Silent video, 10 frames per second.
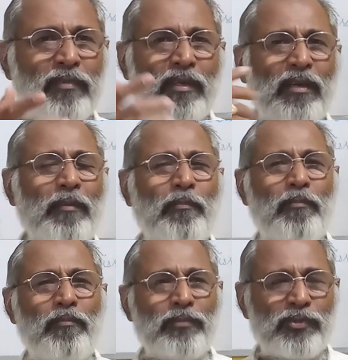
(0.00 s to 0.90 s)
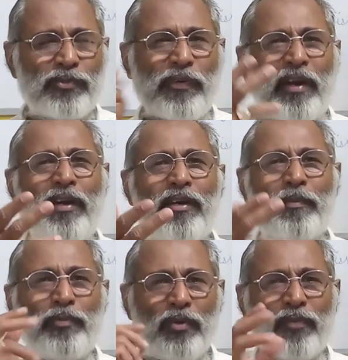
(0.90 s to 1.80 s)
in a
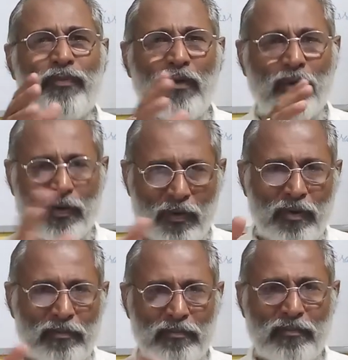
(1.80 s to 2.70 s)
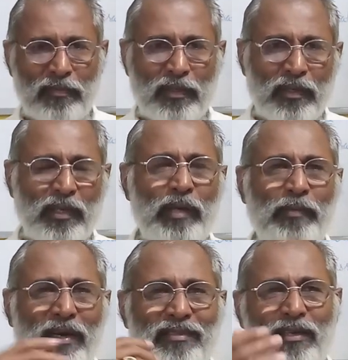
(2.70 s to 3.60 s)
straight, beautiful road.
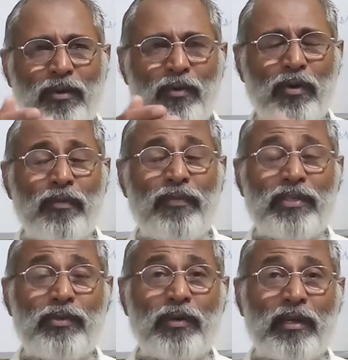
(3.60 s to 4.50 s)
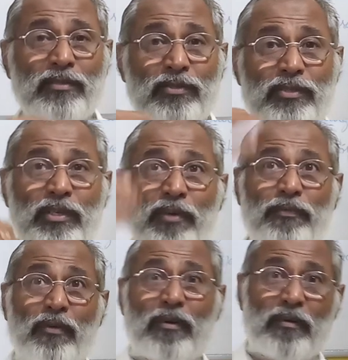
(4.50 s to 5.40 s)
Imagine a road which you can see
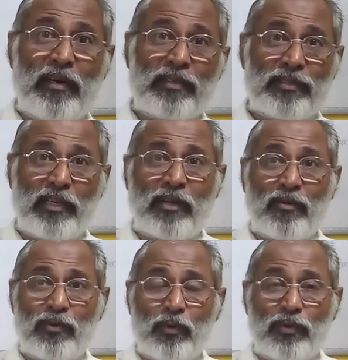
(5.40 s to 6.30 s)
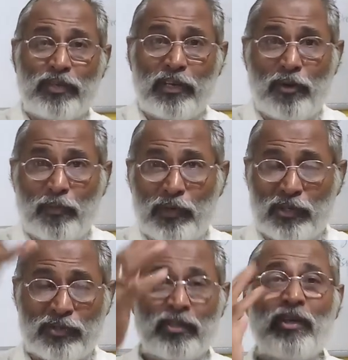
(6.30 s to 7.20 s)
for, let's say, around 2 to 3
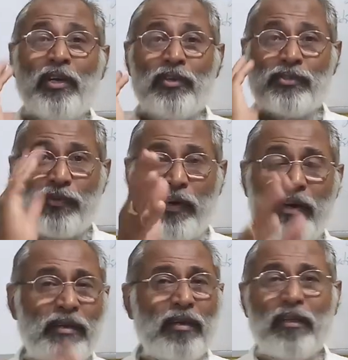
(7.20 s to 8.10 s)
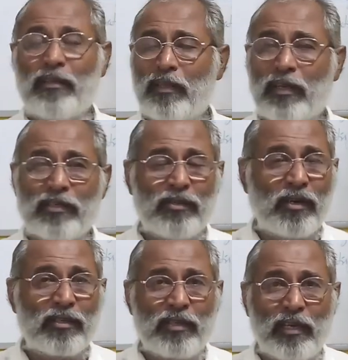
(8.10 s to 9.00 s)
kilometers straight. There is
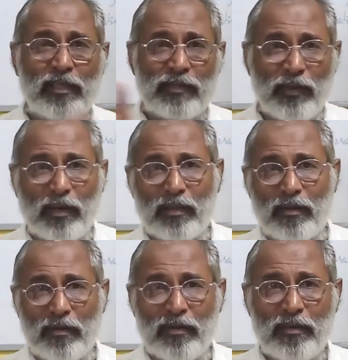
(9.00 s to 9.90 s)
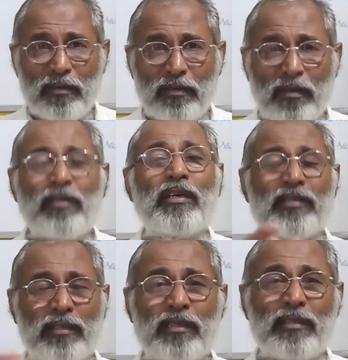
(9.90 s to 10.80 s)
not a single soul on the road. There
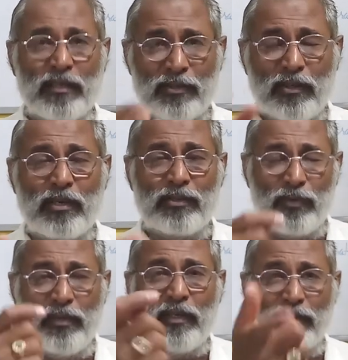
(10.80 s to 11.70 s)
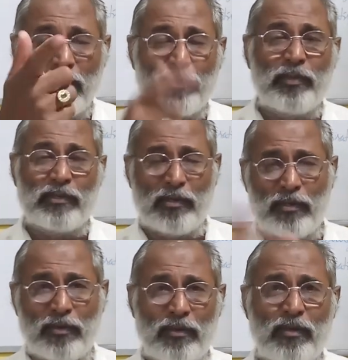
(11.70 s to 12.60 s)
is not a soul, there is not a person
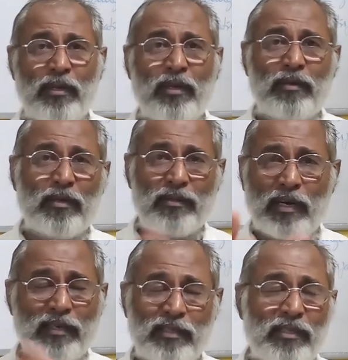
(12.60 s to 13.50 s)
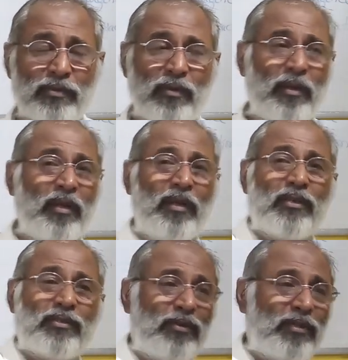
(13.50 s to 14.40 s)
on the road, because you can't see the soul.
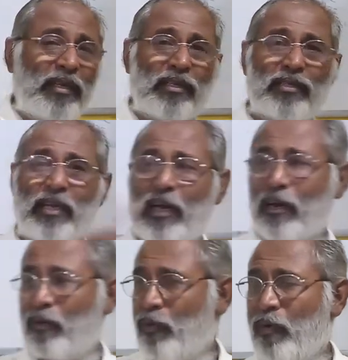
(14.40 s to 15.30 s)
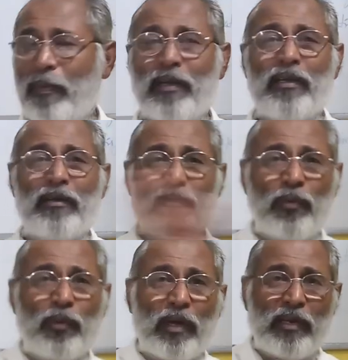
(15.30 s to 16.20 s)
So, there are nobody
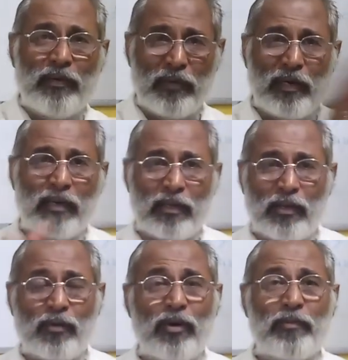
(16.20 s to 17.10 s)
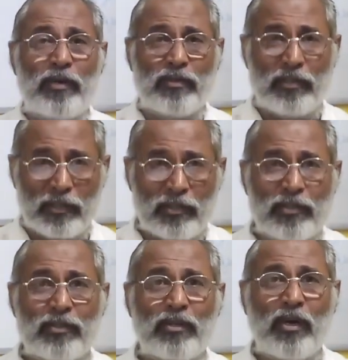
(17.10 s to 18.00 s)
who can even enter the road because it
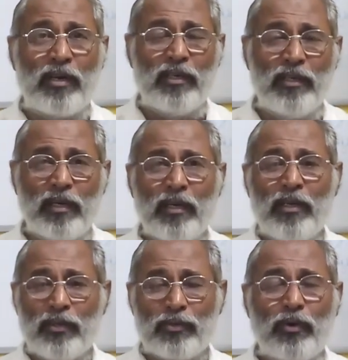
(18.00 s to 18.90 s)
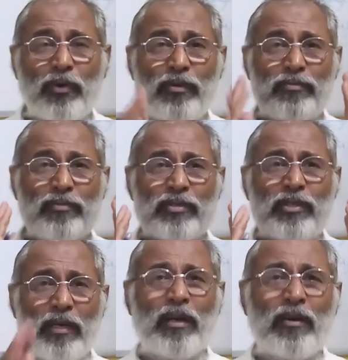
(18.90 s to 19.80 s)
is cordoned. So, the
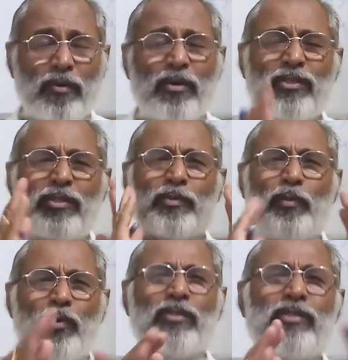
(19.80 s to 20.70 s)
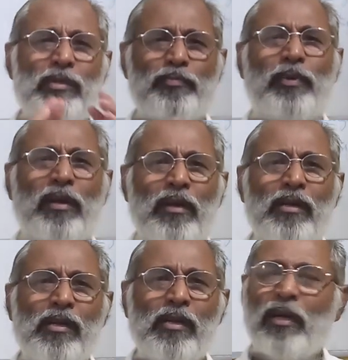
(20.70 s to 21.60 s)
single road, smooth, simple,
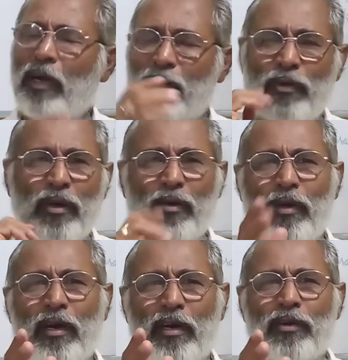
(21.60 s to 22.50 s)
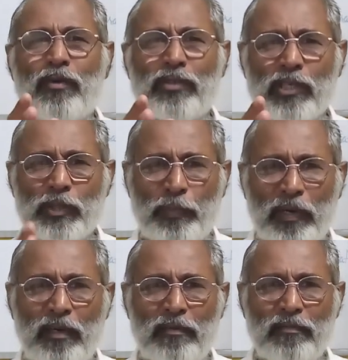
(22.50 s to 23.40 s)
and you are going at cruising
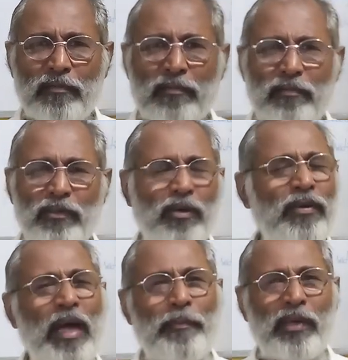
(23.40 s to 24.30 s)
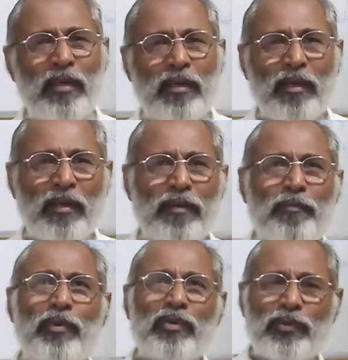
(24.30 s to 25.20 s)
speed. You are happy
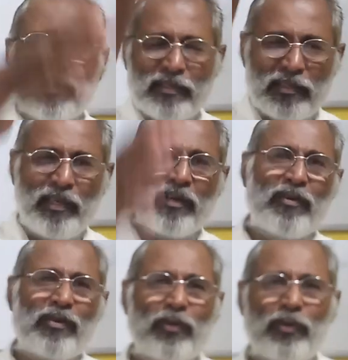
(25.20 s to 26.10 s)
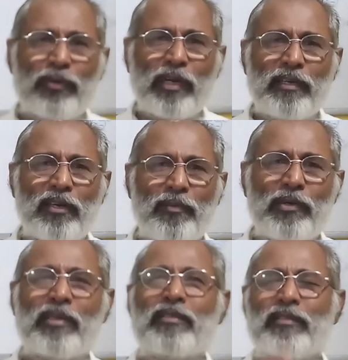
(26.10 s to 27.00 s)
because you can see around 2 to 10
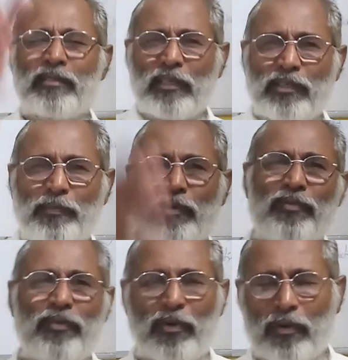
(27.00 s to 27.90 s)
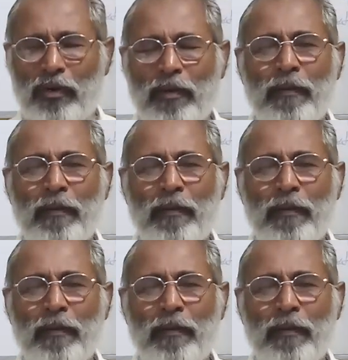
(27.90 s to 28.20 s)
kilometers, such a beautiful road.